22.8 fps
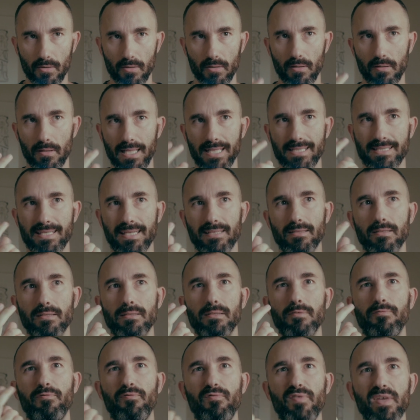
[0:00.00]
let's say that
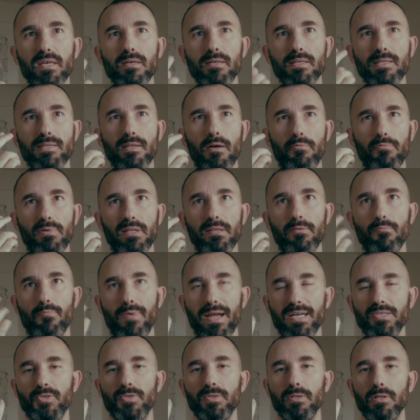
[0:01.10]
the fear is not really
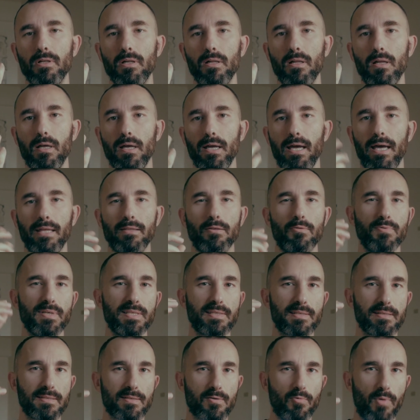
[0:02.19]
rational and the
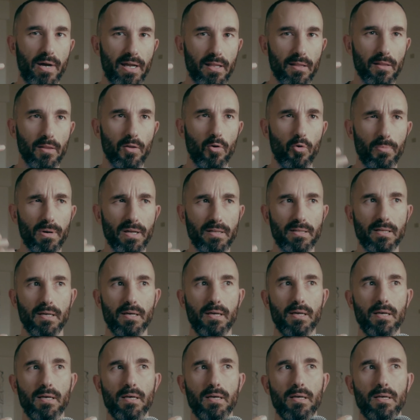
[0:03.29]
risk is quite low, but
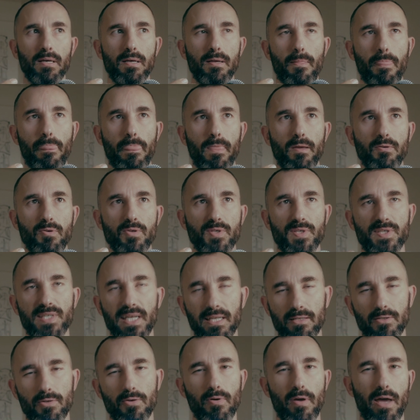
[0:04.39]
you
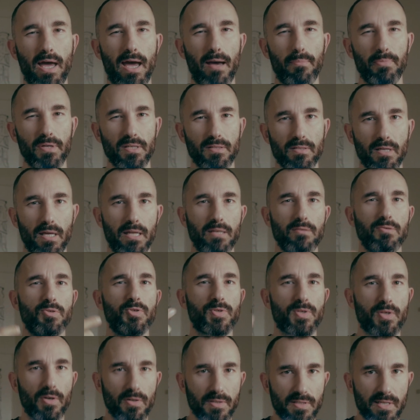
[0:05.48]
stick to your habit and you
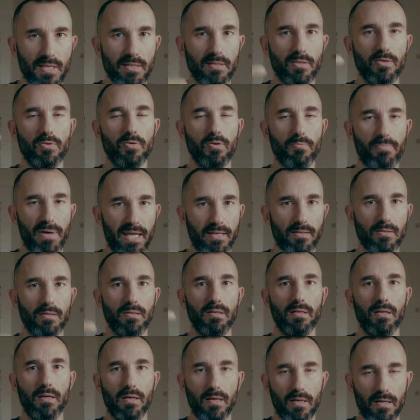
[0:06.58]
just continue your
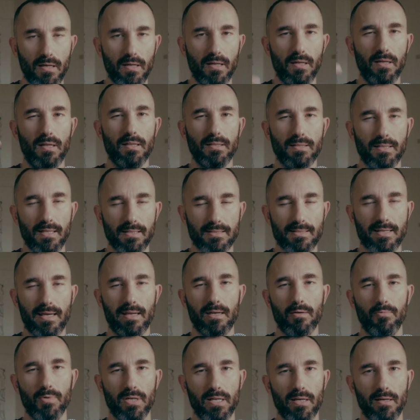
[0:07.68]
pattern. That's kind
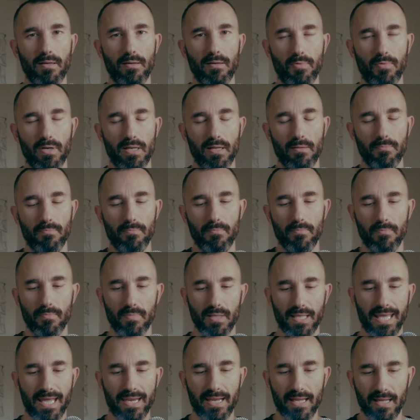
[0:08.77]
of what
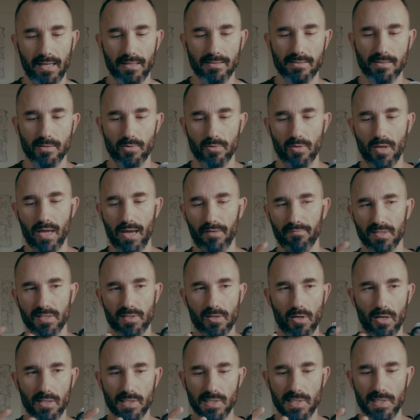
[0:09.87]
I'm getting at. So you have this
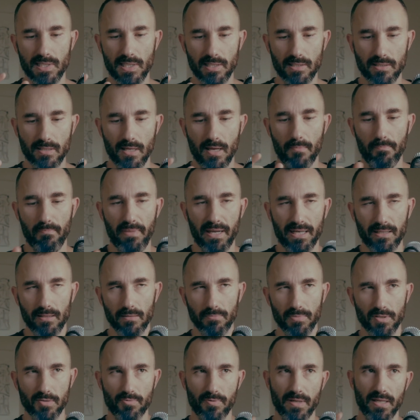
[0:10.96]
constant battle
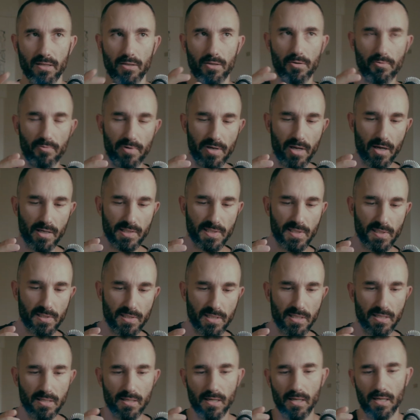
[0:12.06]
between
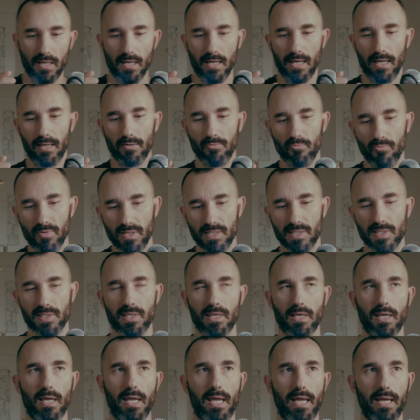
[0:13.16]
curiosity and risk,
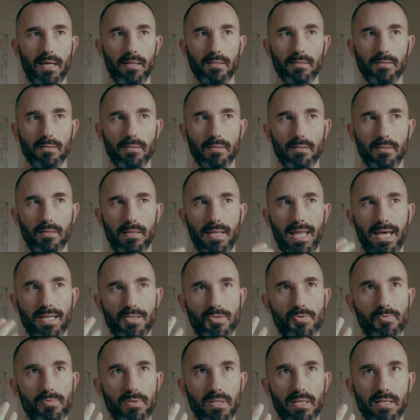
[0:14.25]
and
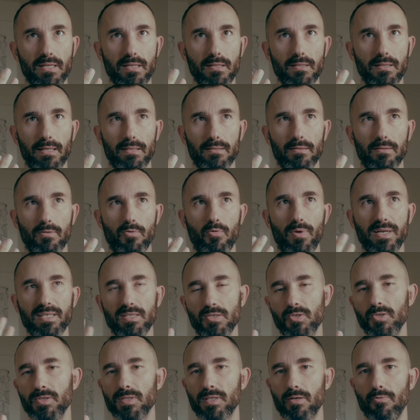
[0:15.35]
naturally, like,
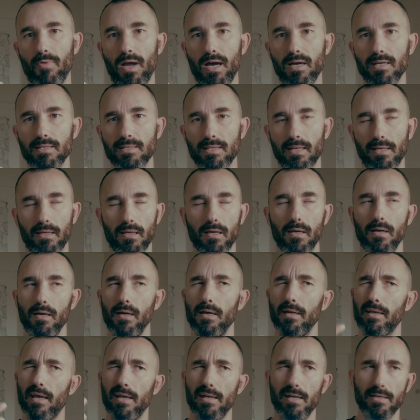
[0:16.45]
questions arise, like,
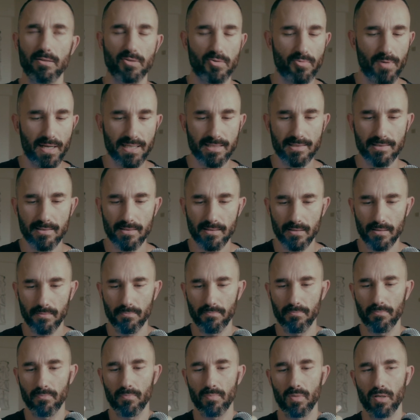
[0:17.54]
can I trust
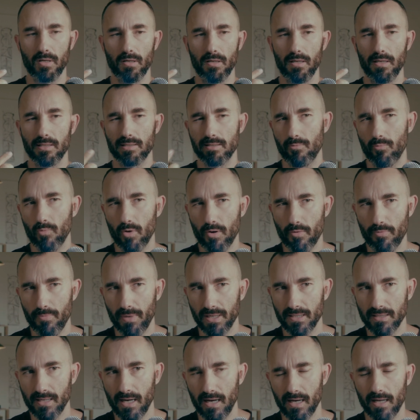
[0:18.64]
them? Is it worth my
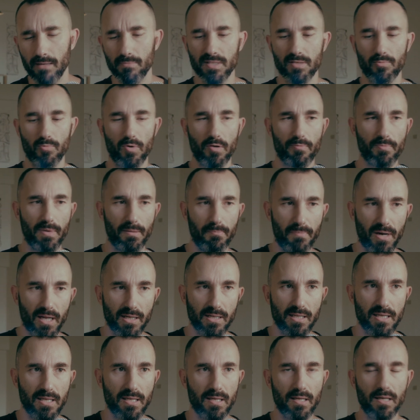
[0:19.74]
time? Is it worth my
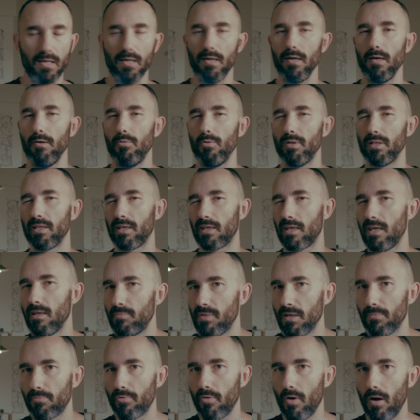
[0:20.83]
money? Will they keep
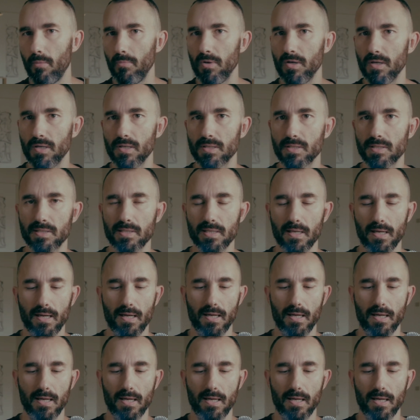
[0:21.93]
their promise?